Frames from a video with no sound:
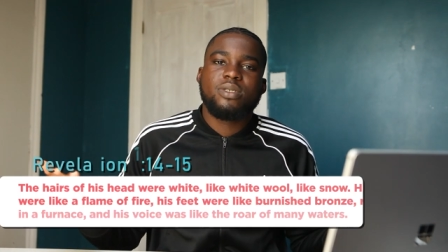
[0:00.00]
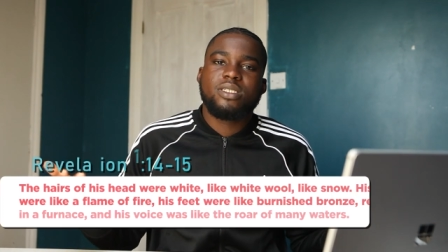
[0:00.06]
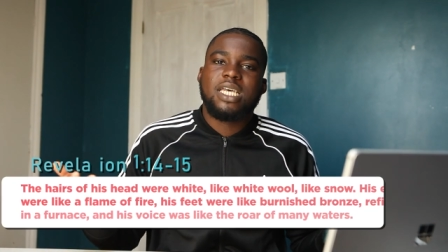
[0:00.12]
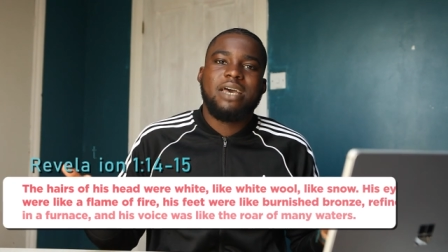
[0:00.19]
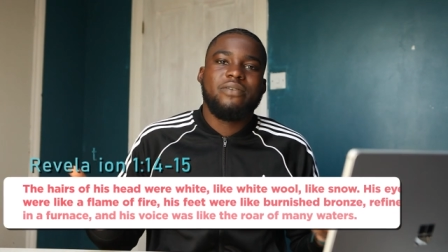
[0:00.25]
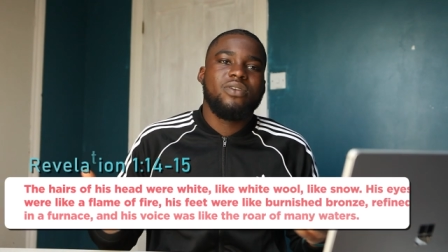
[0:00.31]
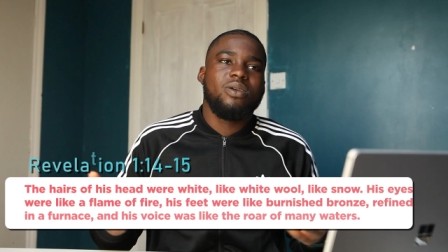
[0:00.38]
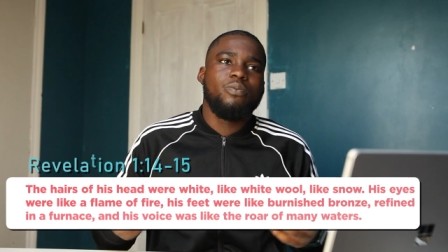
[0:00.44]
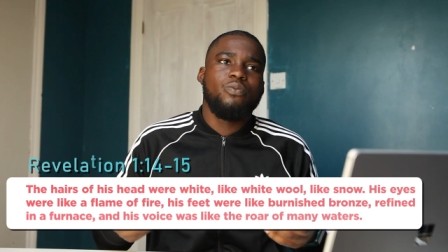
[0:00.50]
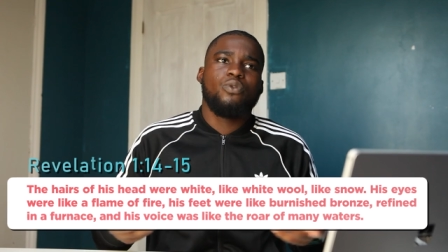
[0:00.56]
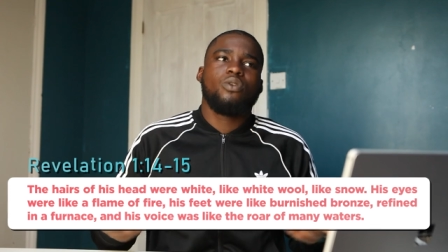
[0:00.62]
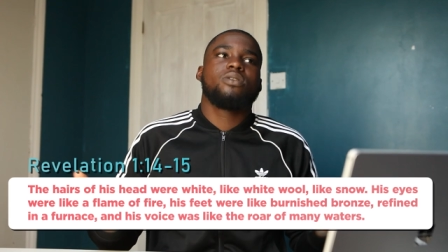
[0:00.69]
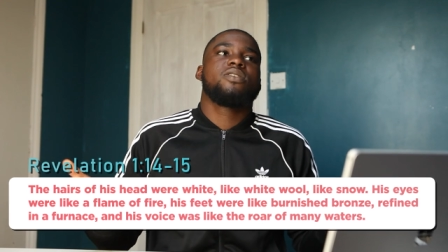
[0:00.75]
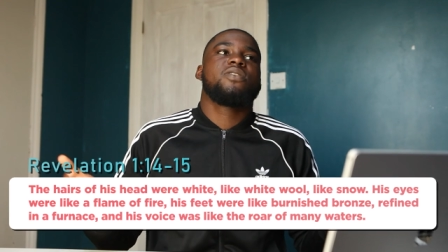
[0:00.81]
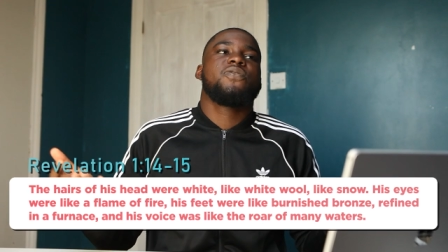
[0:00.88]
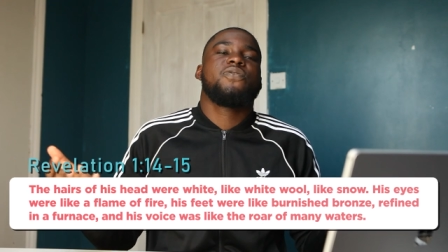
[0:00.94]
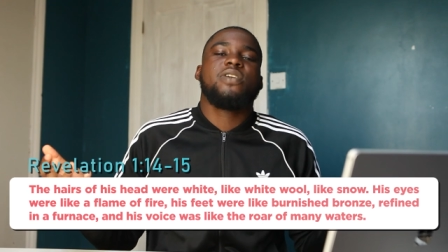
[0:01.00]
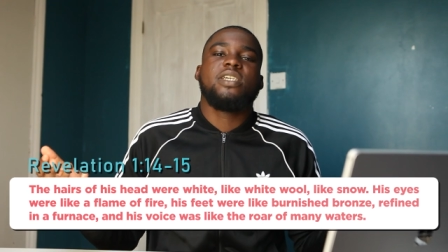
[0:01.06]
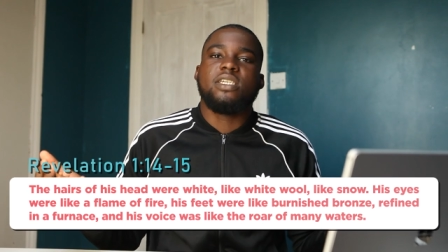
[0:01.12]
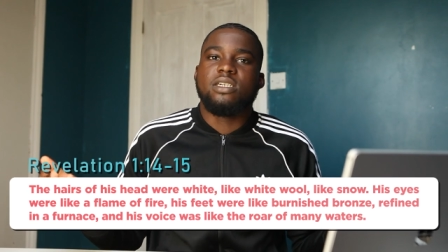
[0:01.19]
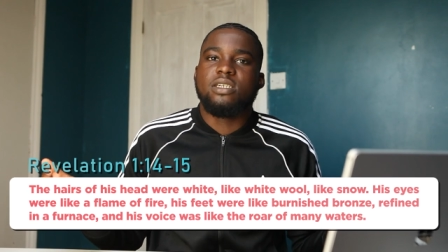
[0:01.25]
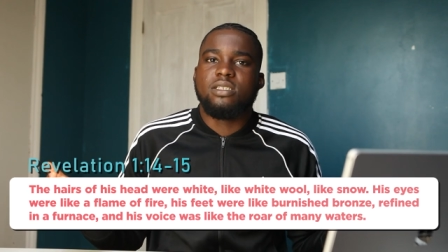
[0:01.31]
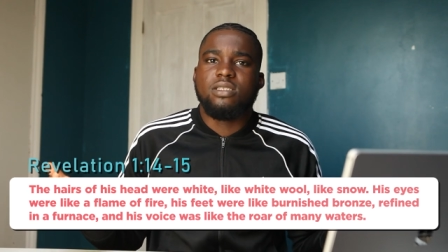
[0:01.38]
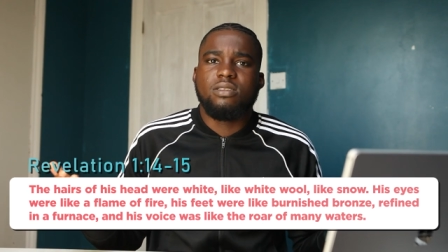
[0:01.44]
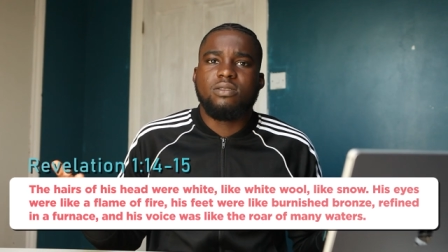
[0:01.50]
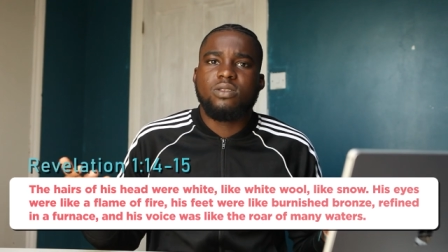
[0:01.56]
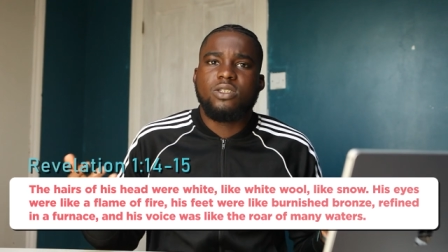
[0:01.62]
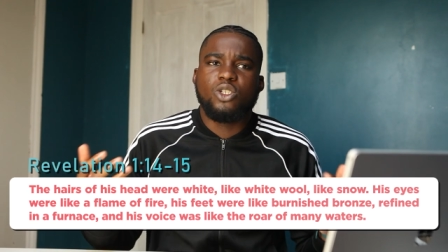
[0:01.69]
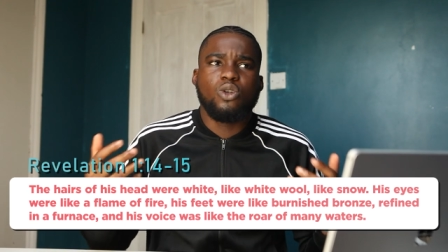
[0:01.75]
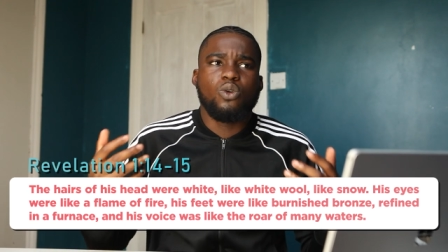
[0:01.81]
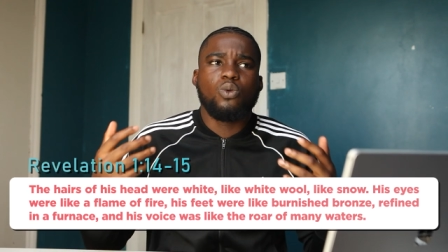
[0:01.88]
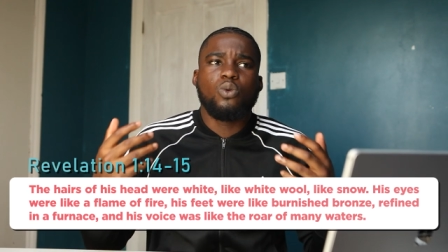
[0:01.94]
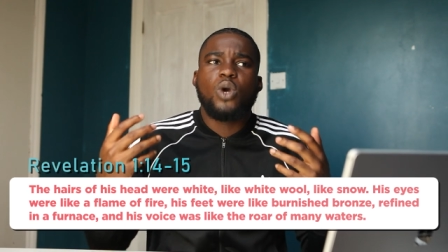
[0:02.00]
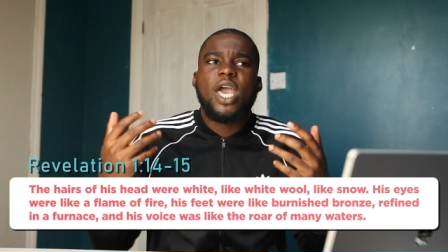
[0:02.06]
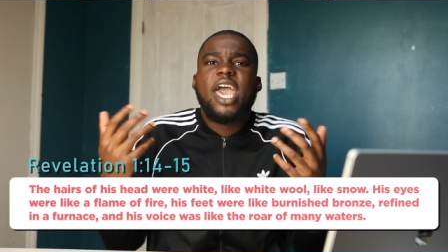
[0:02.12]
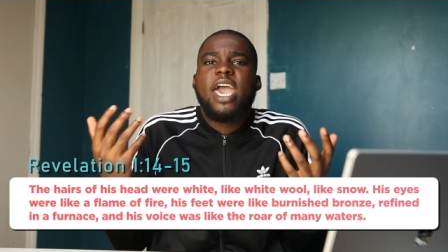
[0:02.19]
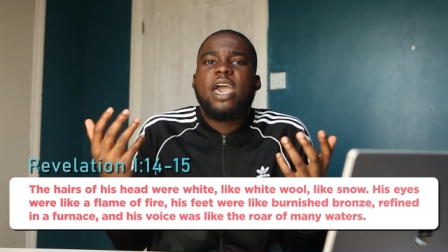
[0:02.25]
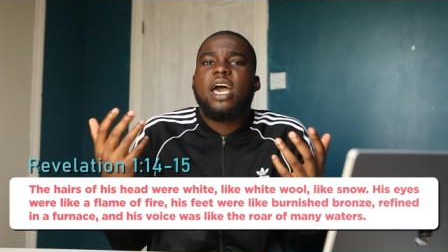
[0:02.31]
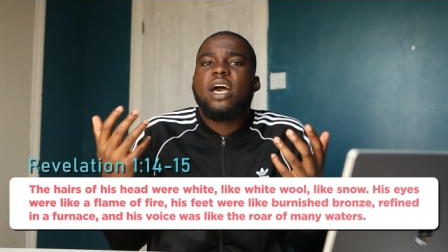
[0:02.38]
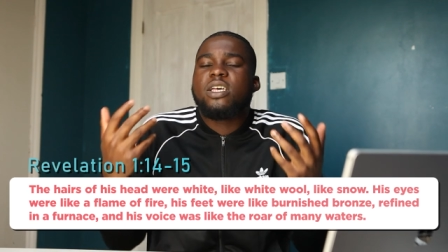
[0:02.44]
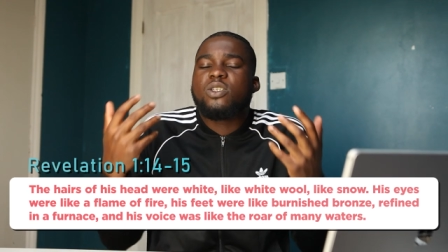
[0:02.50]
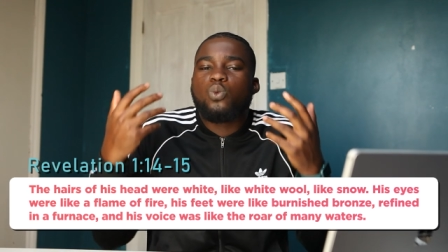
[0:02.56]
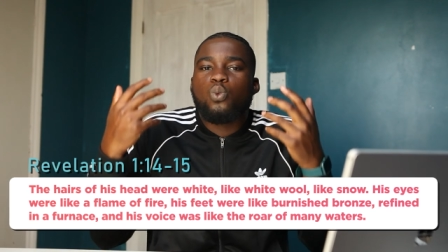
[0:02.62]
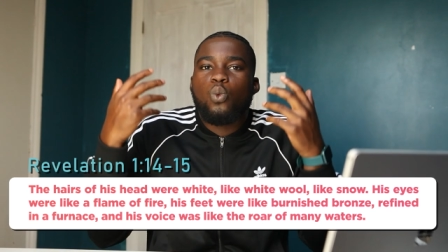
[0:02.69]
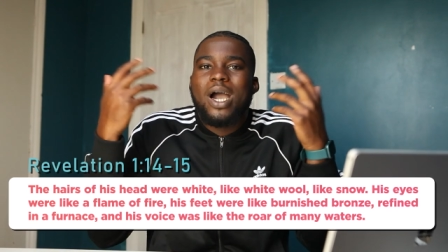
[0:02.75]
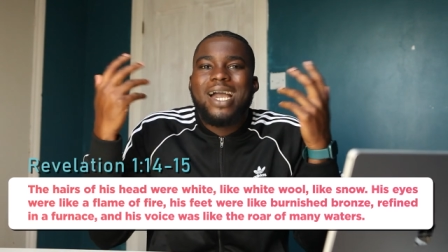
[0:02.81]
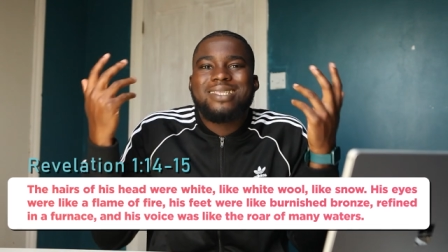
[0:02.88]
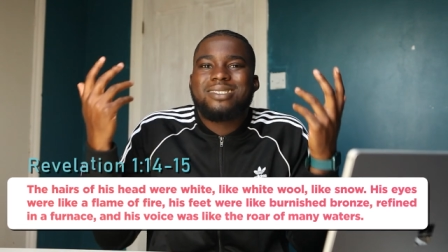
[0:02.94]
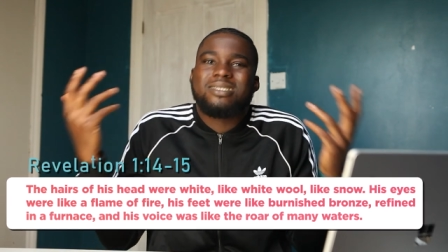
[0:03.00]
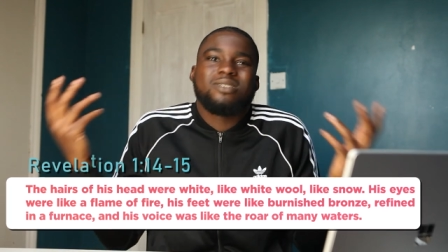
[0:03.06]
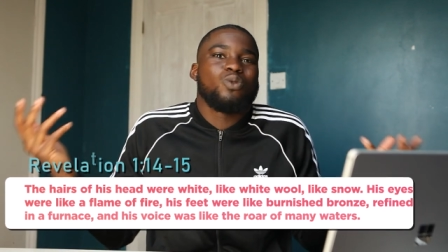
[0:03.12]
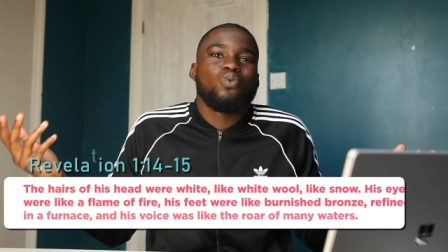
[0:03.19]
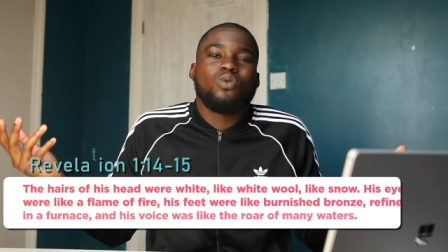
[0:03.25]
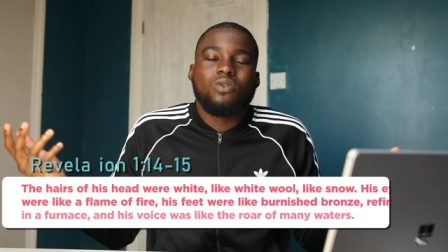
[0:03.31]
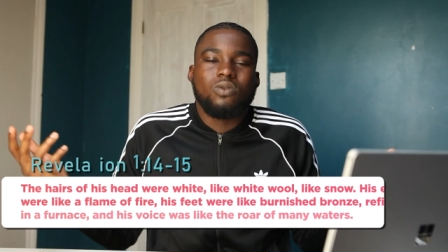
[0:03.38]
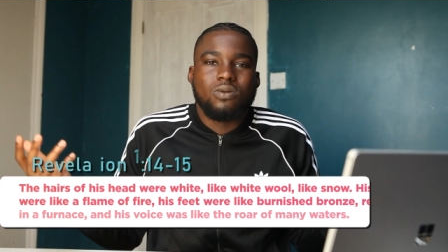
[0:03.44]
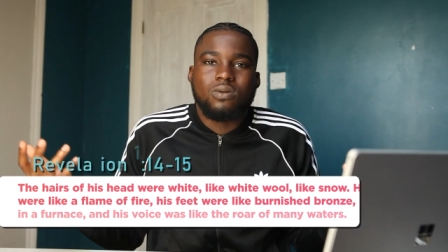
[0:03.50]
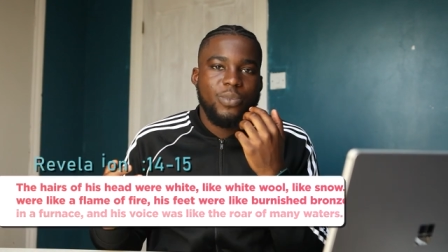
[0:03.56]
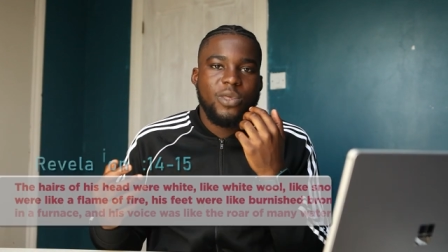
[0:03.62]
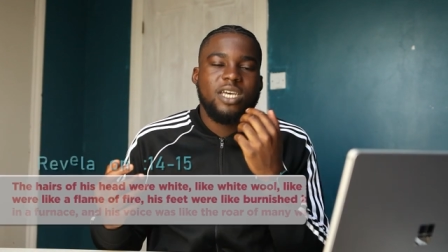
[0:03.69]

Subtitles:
as having bronze feet and, you know, hair as white as wool.